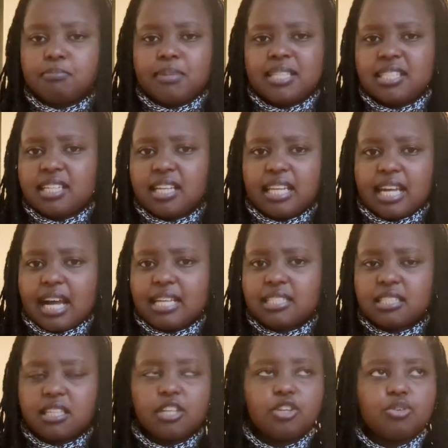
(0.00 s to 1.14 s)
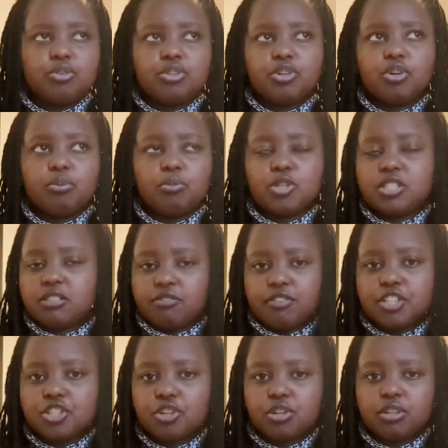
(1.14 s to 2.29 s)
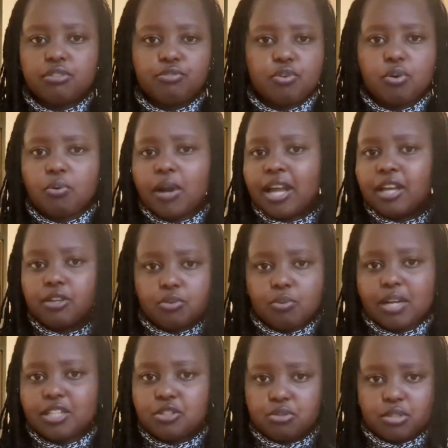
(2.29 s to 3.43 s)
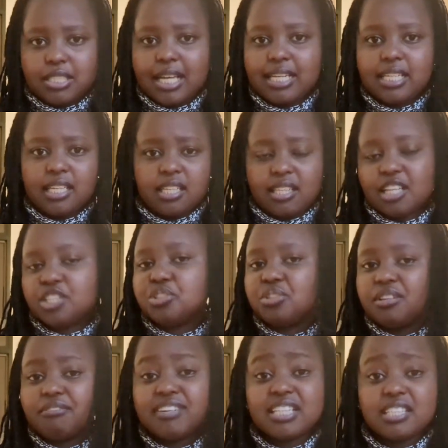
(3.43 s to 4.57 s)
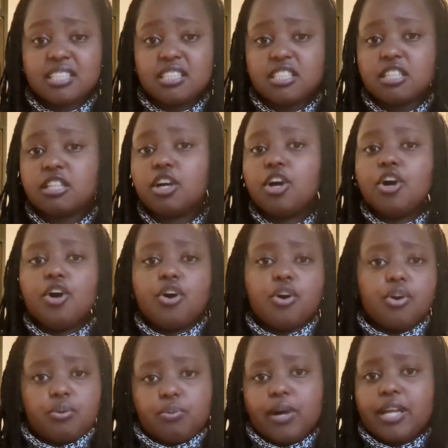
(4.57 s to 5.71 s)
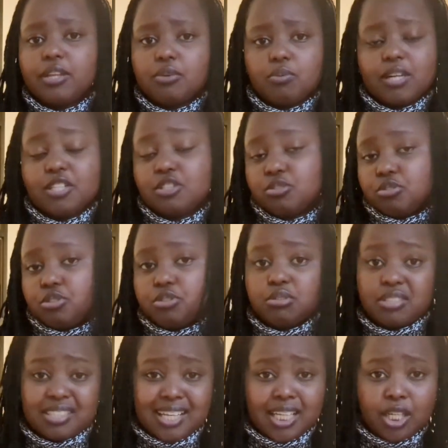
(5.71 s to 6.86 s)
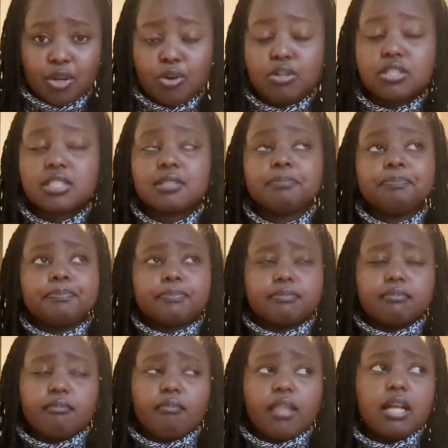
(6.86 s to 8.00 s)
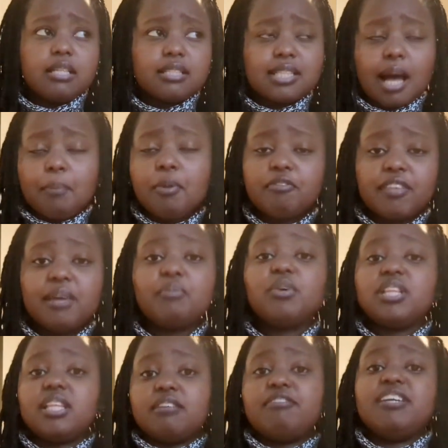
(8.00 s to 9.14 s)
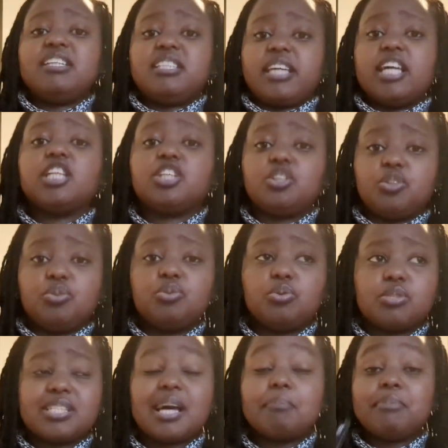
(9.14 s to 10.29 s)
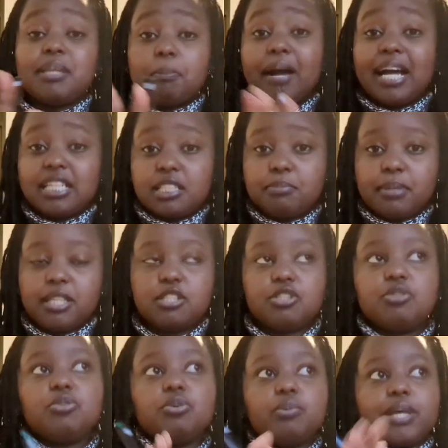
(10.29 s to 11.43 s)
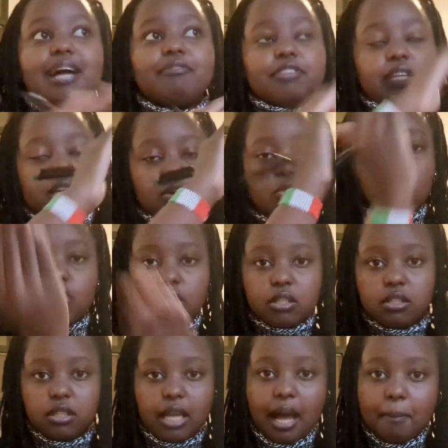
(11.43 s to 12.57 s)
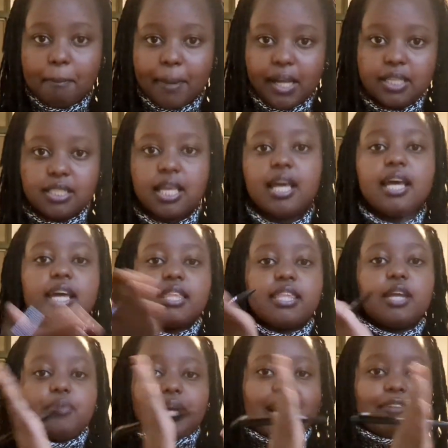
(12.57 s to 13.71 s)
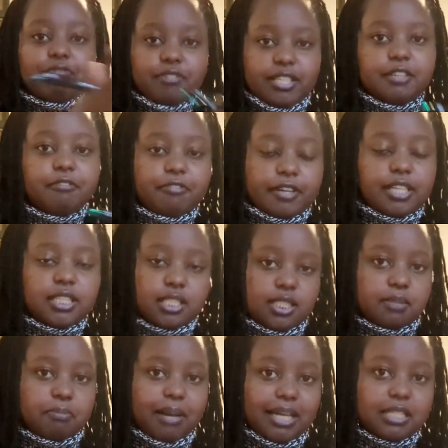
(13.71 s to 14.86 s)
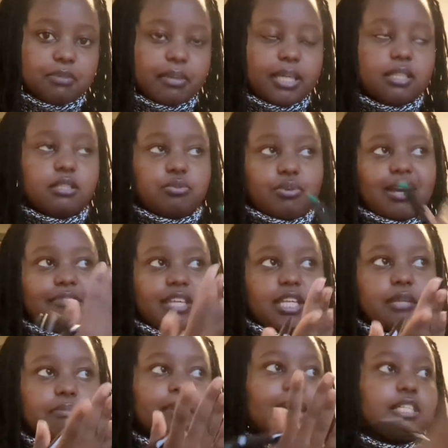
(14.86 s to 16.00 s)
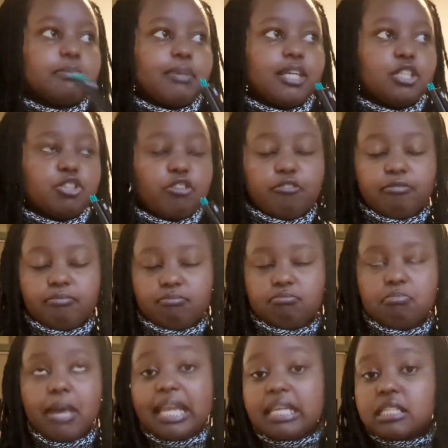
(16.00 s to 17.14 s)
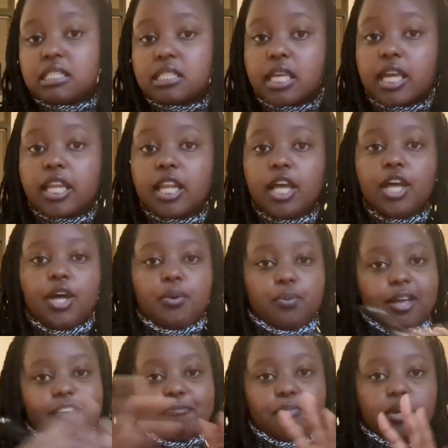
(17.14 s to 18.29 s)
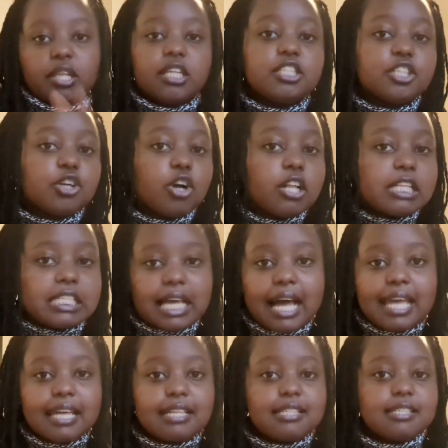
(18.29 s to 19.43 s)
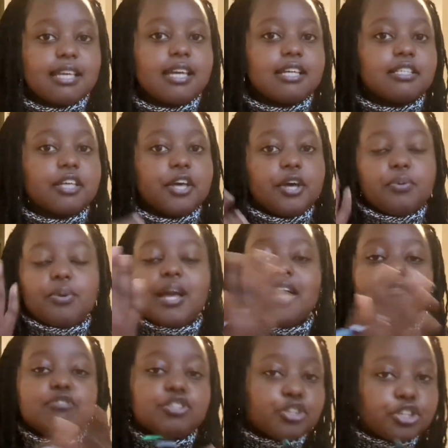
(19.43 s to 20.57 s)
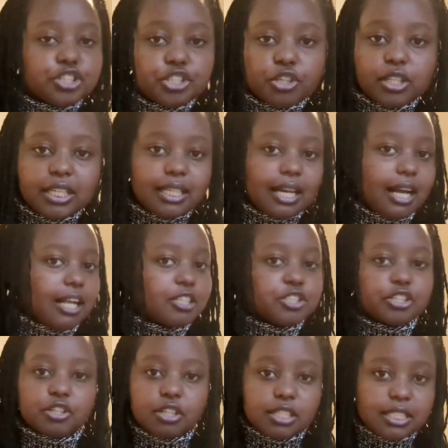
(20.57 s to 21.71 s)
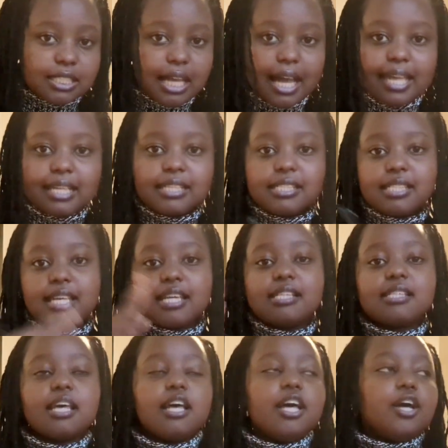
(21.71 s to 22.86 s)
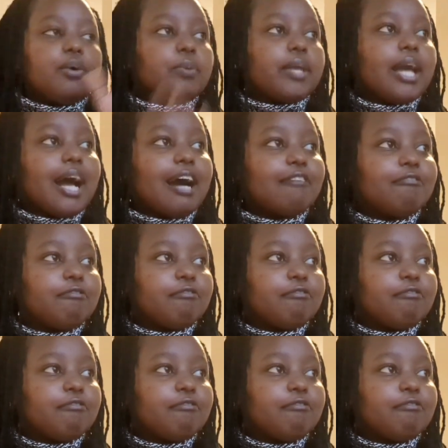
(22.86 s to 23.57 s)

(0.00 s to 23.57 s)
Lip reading: basically asking you your motivation for why you want to study in that university or why you want to choose that course. Some of them will even tell you, some departments, we have the whole campus, then we have different departments. We have the Department of Medicine, we have Political Sciences, we have Social and Cultural Sciences, we have